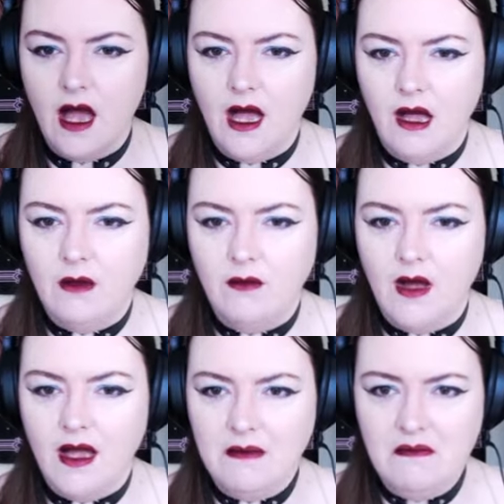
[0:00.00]
Um,
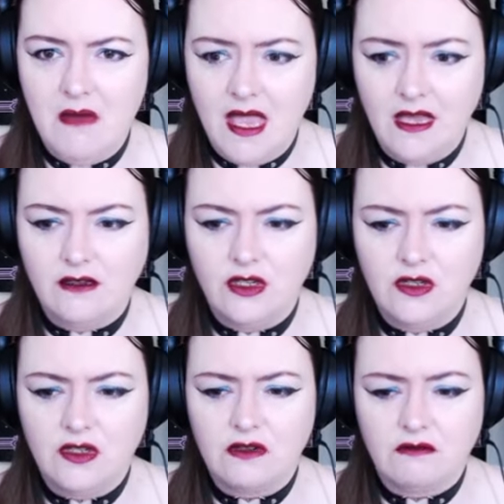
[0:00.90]
I may
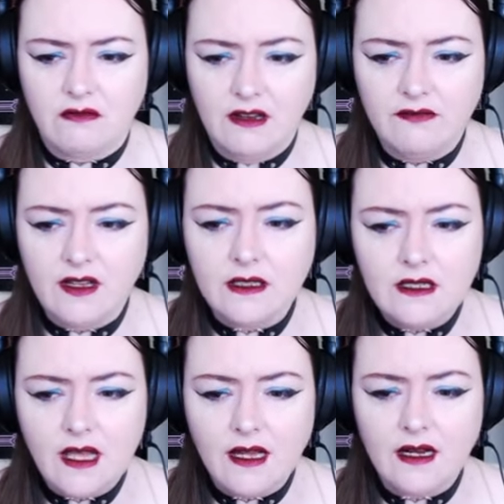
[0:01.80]
choose to refund
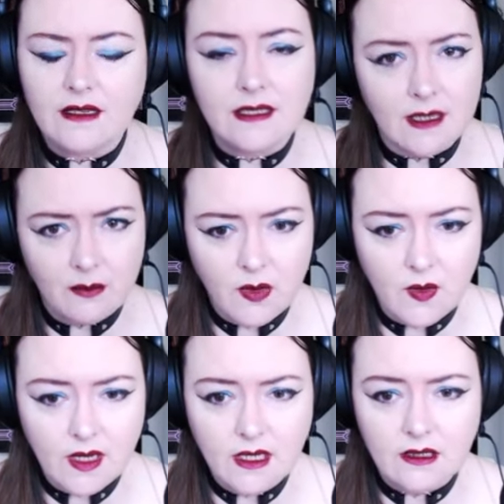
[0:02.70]
that at some
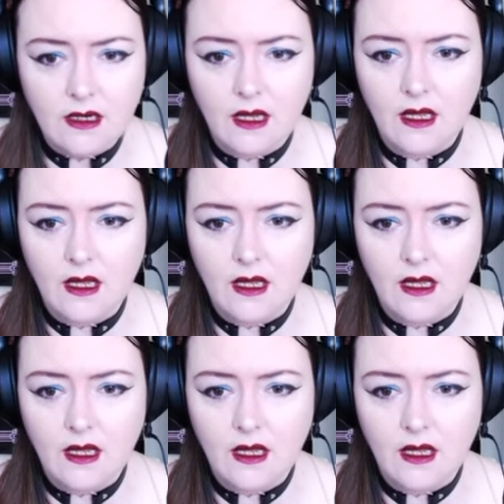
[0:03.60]
point,